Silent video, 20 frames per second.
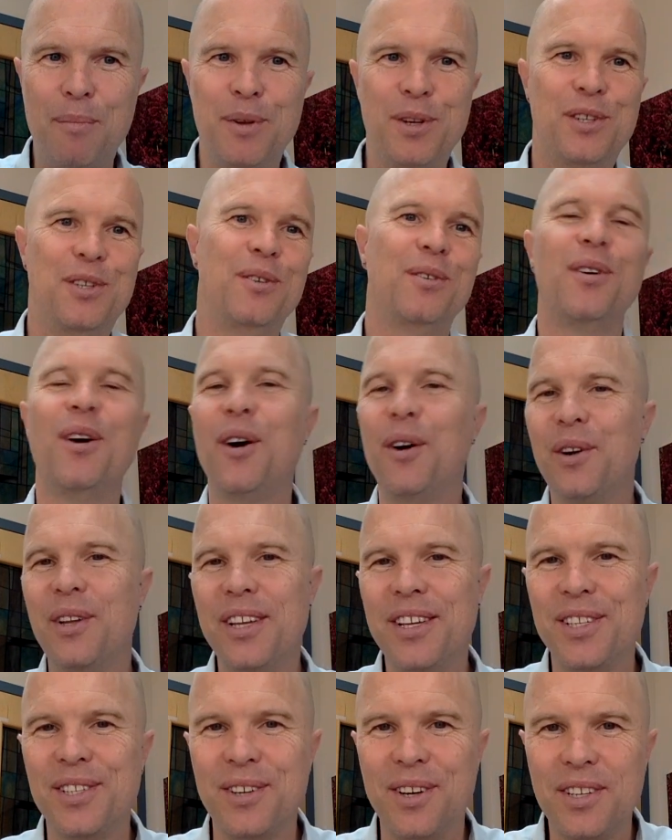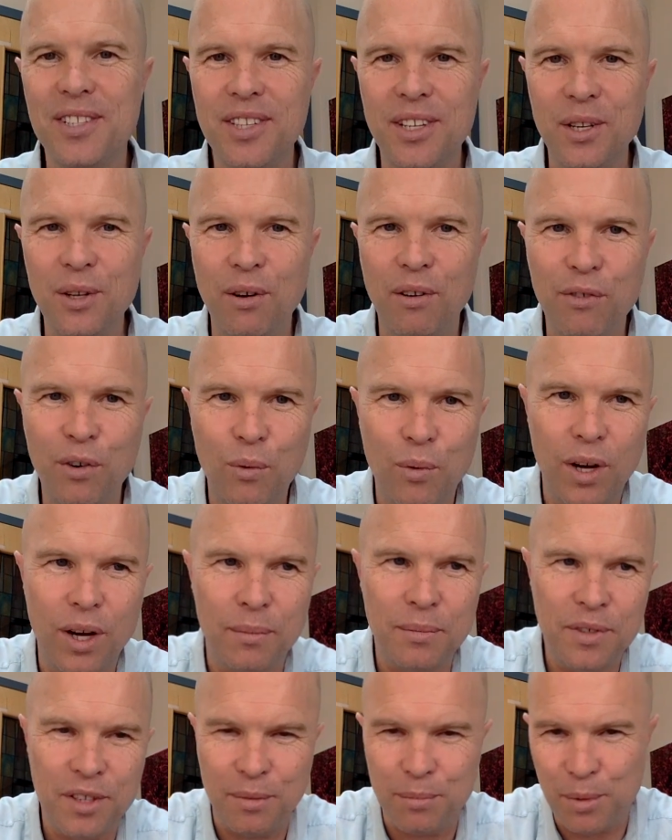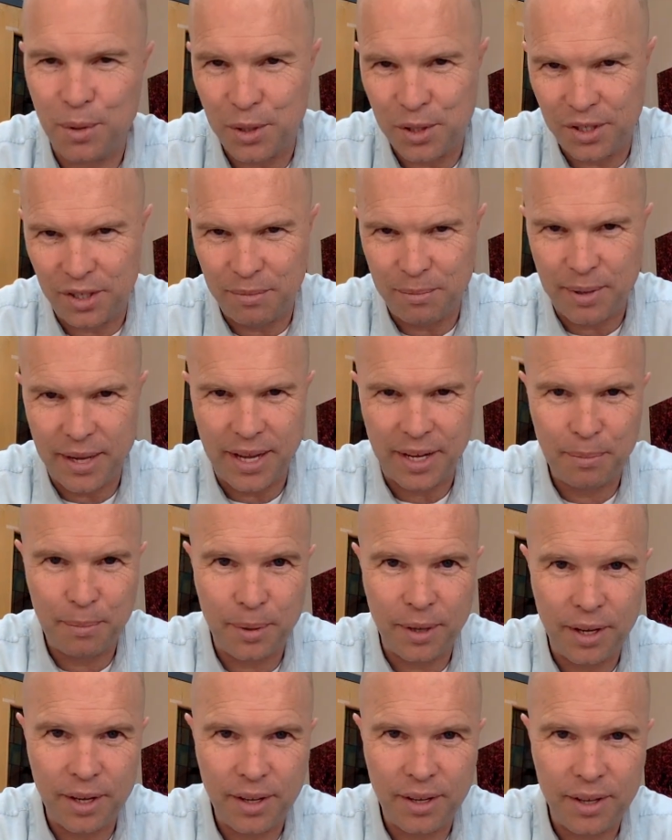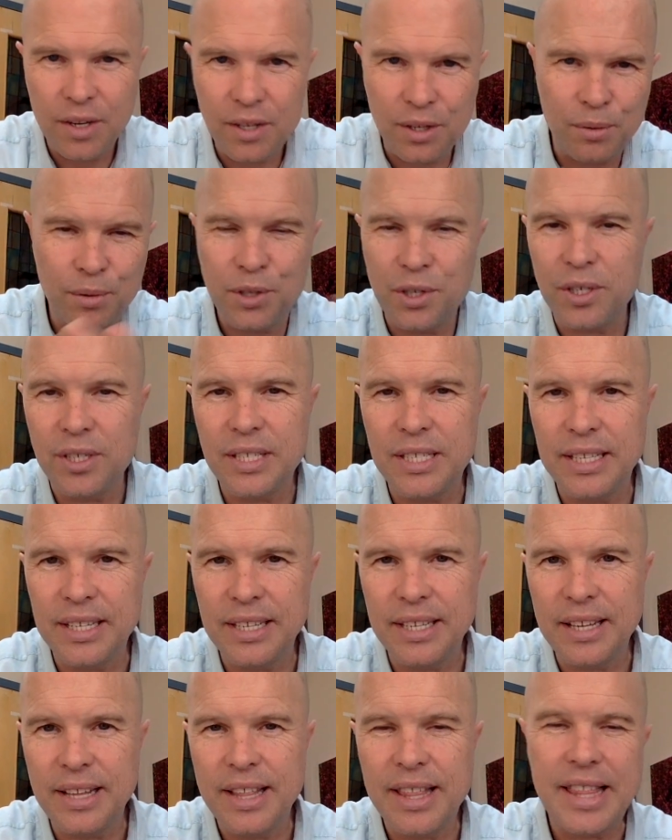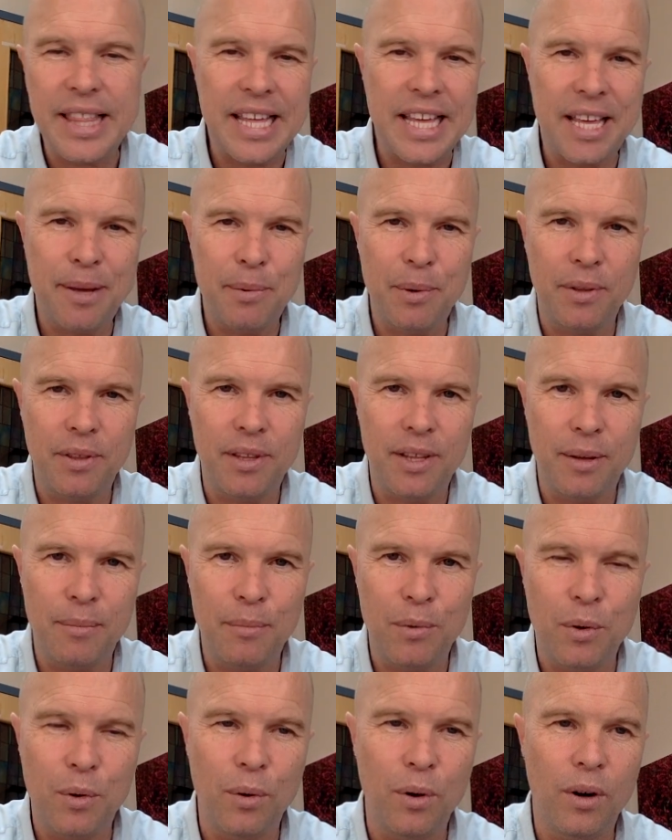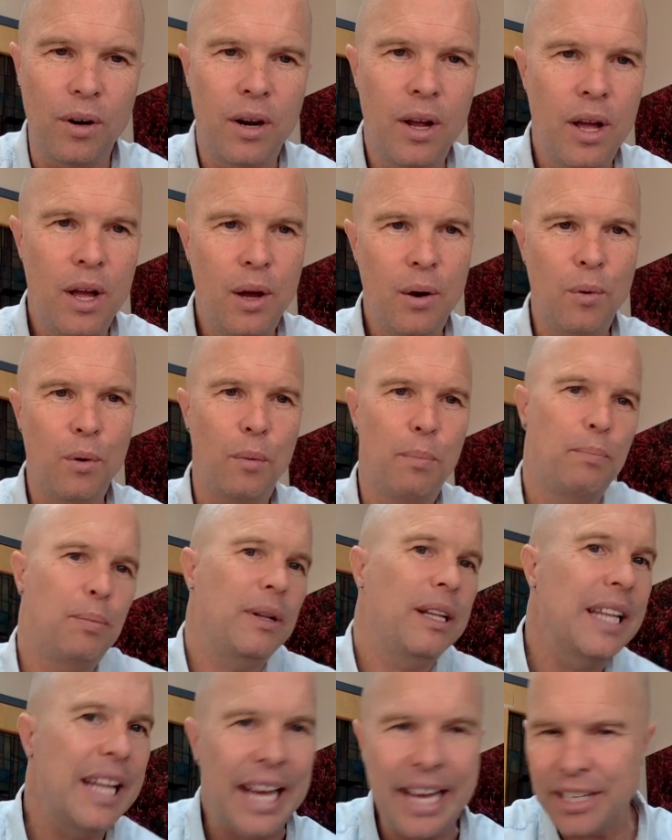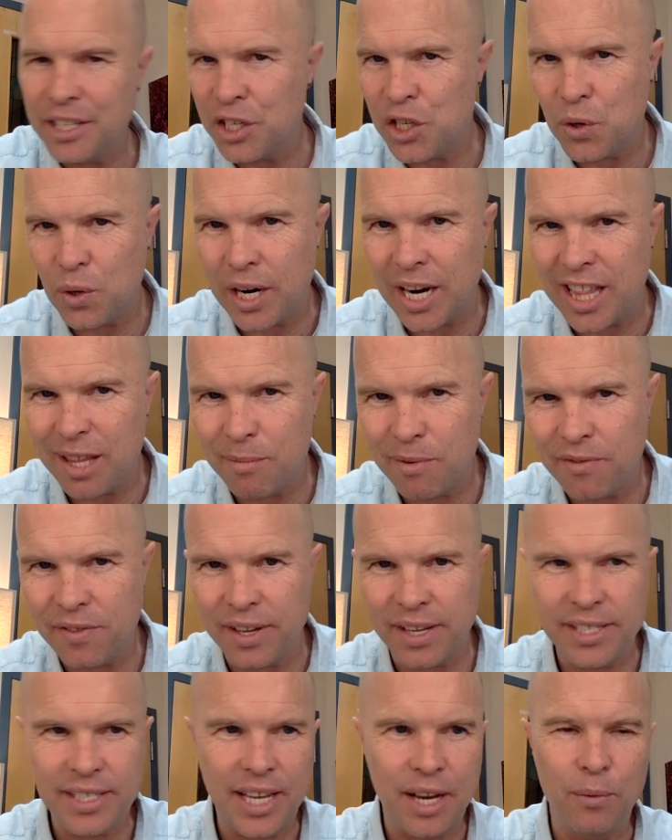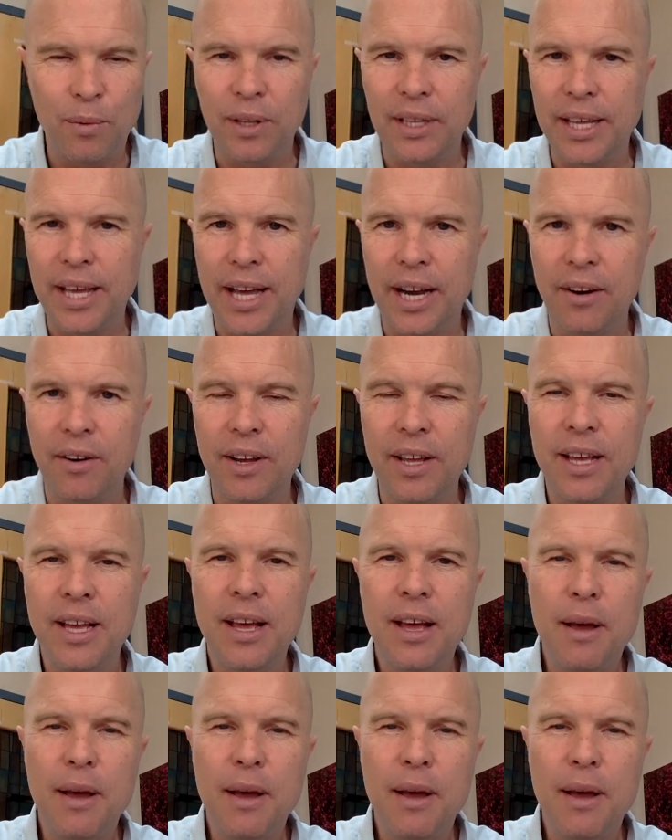into your already exhausted and overwhelmed emotional backpack. Don't just think about them or plan to try them if things get really hairy.